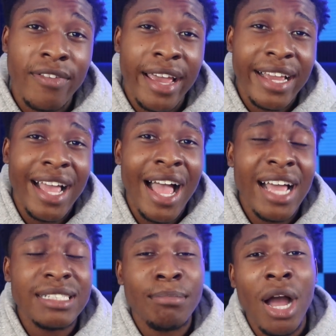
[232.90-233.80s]
van
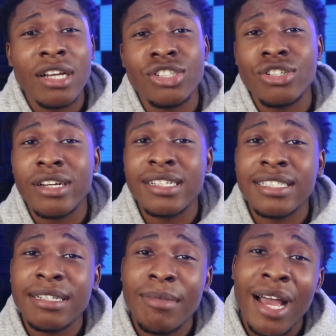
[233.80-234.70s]
guys. Box truck and
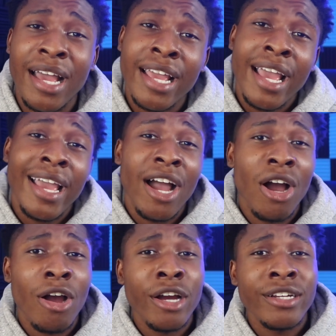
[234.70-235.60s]
semi
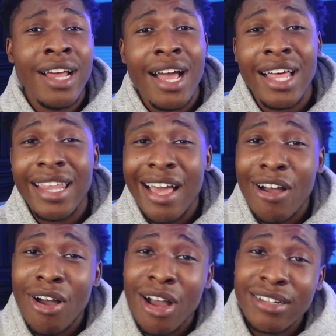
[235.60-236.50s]
are not
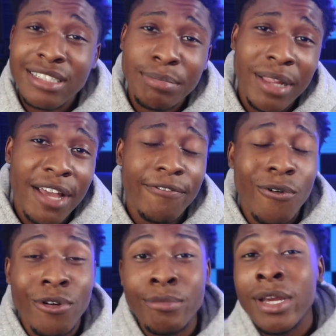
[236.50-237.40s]
allowed on this
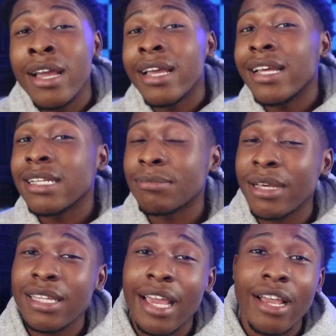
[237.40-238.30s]
platform. It is
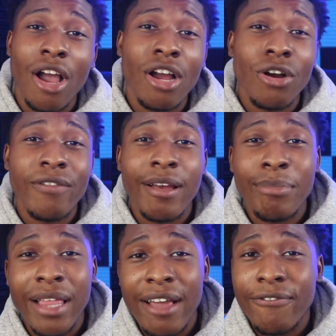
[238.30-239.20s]
mainly a cargo van
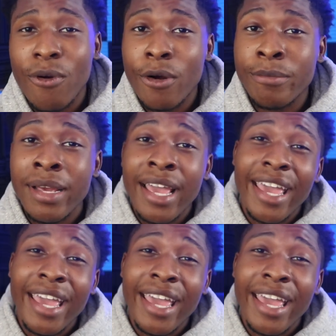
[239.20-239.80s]
platform,